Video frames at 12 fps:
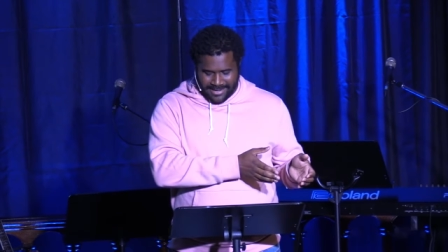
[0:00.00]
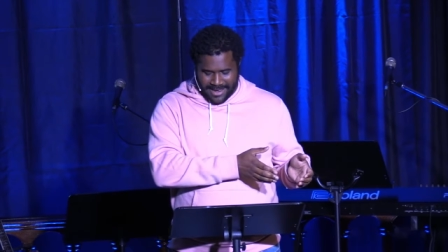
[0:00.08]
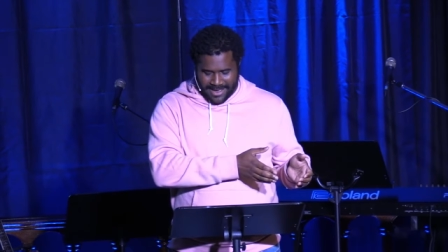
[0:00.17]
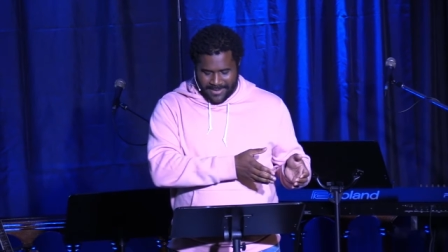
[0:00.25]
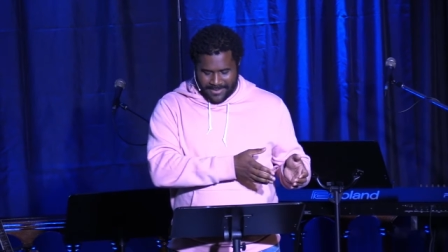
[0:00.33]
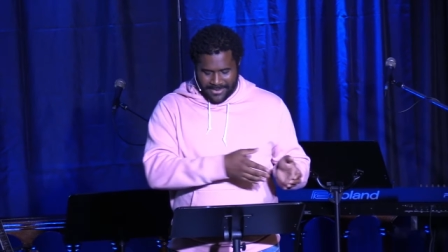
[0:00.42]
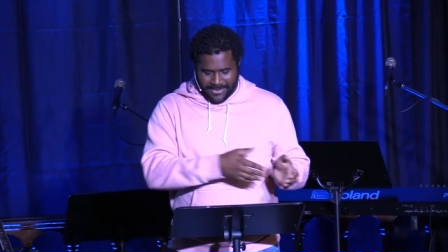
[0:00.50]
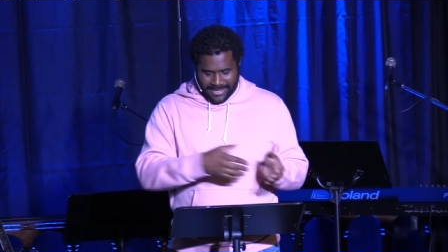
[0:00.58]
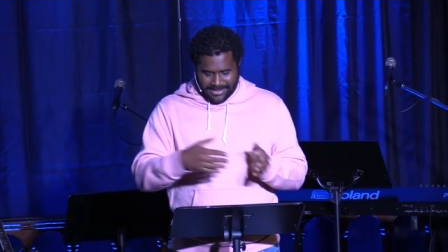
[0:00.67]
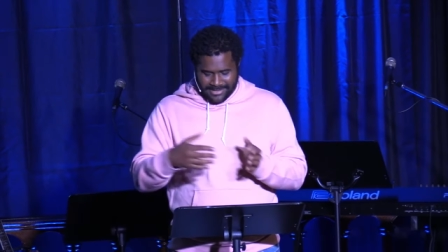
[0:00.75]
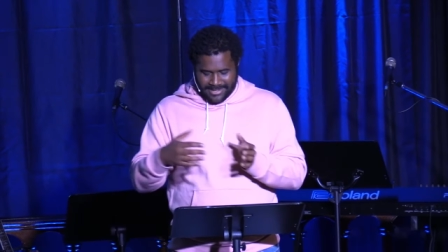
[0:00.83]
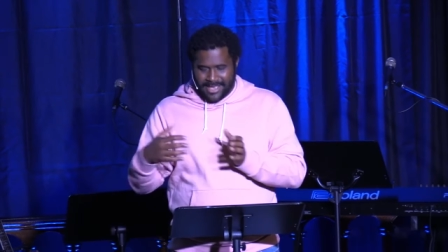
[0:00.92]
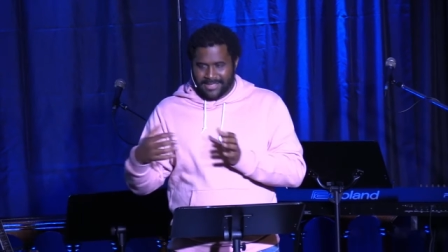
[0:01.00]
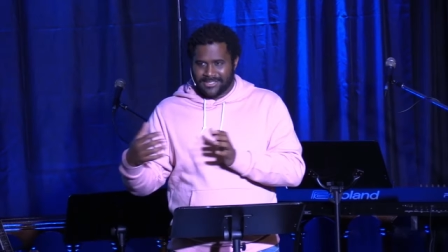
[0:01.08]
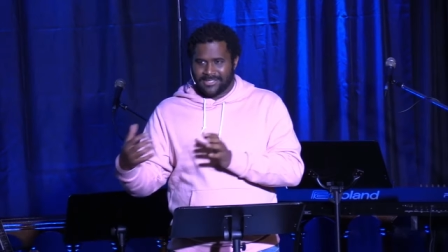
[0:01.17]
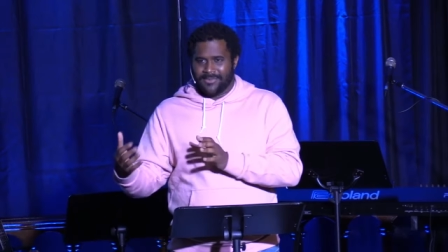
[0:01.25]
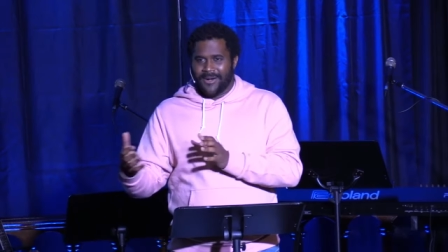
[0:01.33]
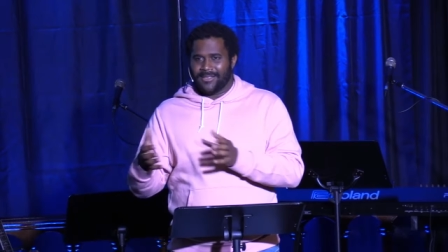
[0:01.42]
Uh, you know, in this
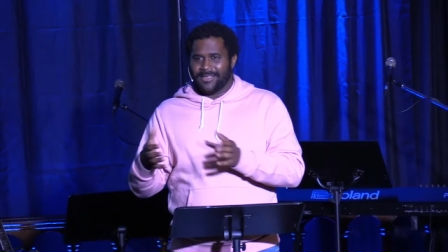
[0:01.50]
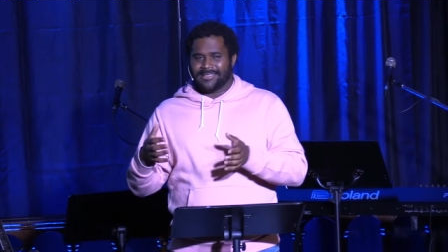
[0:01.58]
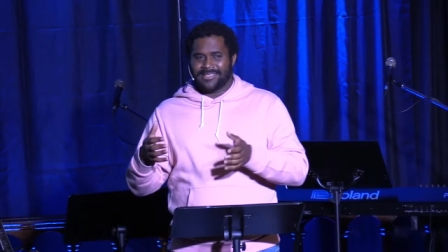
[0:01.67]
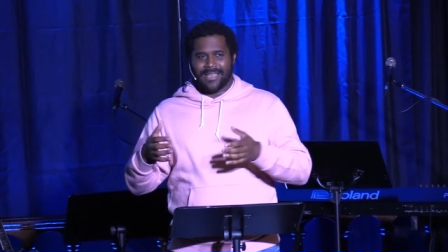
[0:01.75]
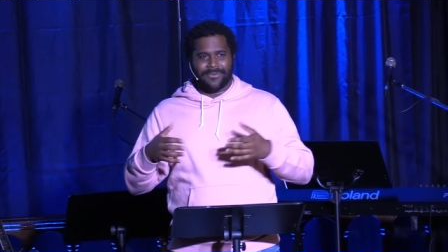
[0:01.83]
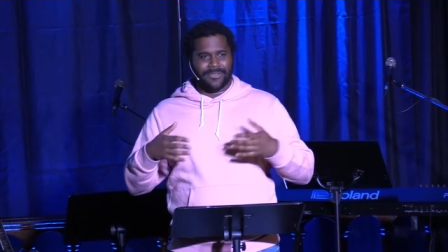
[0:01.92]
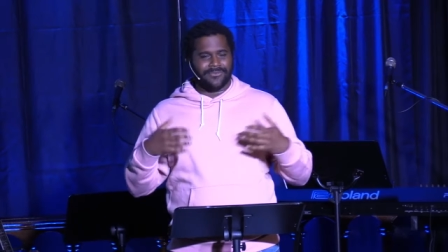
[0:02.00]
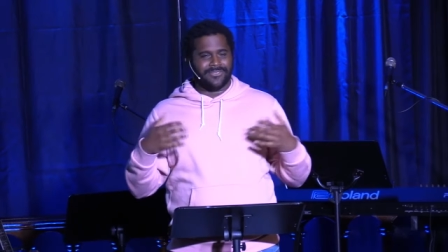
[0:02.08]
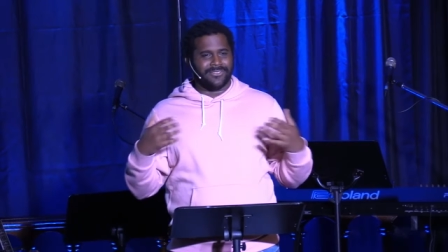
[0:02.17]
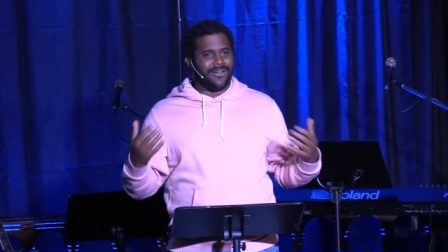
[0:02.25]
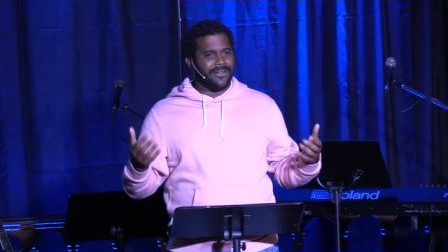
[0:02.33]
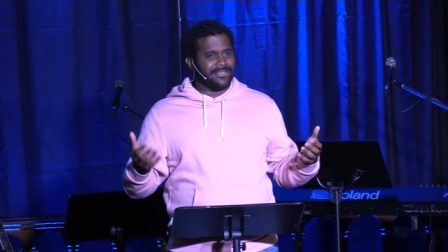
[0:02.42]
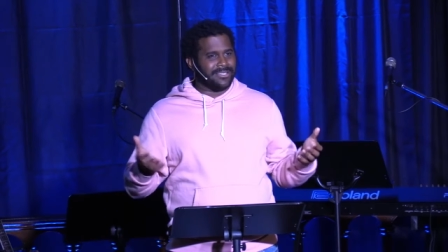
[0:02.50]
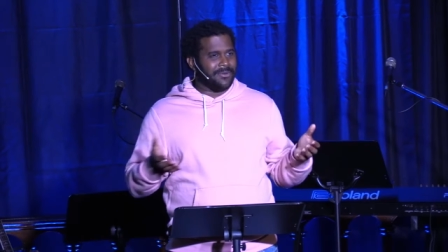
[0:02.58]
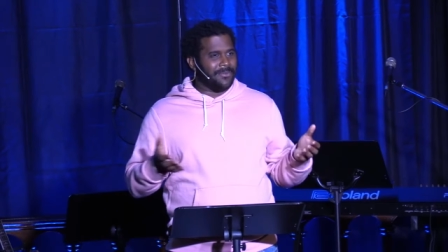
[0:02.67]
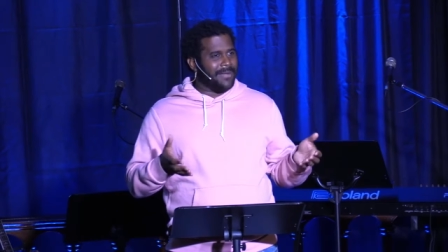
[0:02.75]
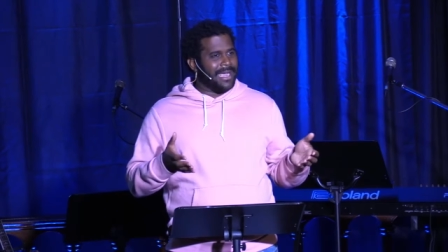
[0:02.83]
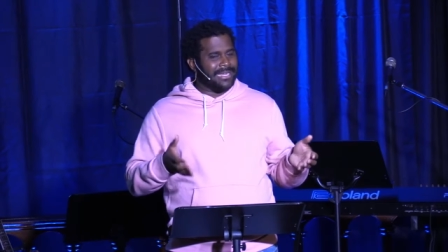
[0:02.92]
small example of songs that
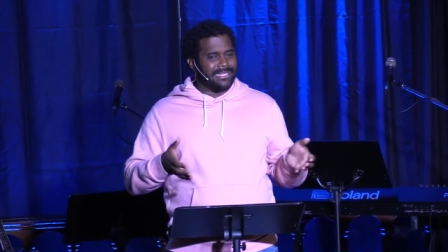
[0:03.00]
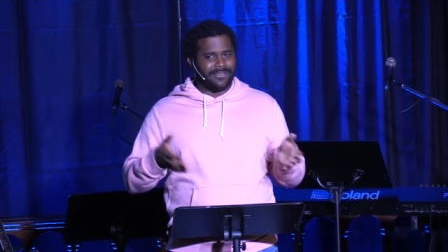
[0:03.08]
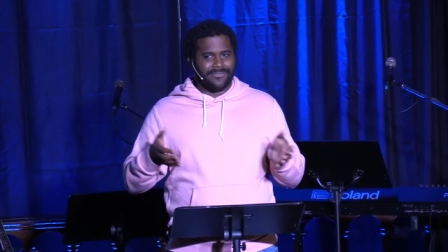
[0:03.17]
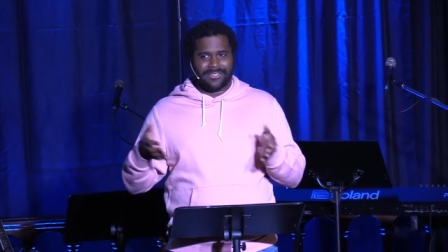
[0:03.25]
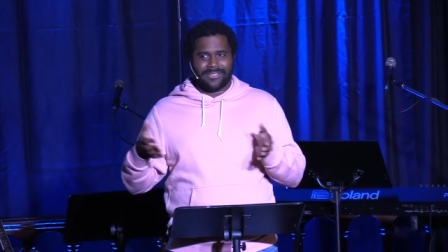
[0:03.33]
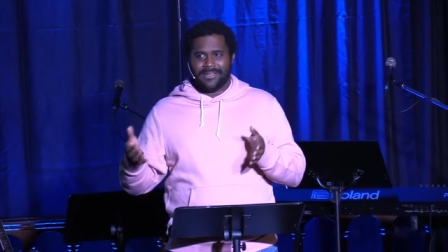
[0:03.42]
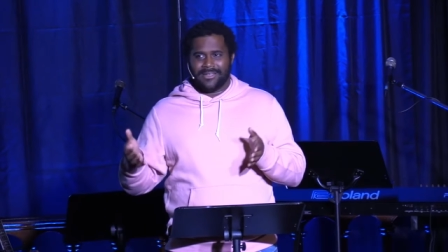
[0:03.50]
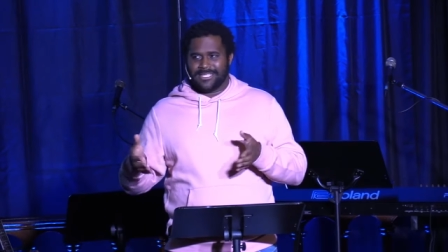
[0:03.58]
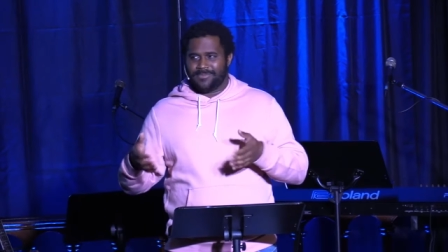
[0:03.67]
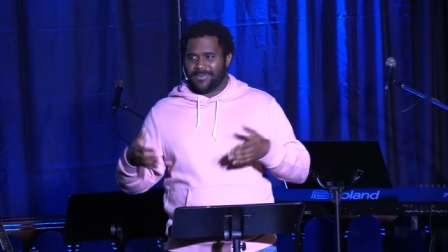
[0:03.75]
remind us of his goodness,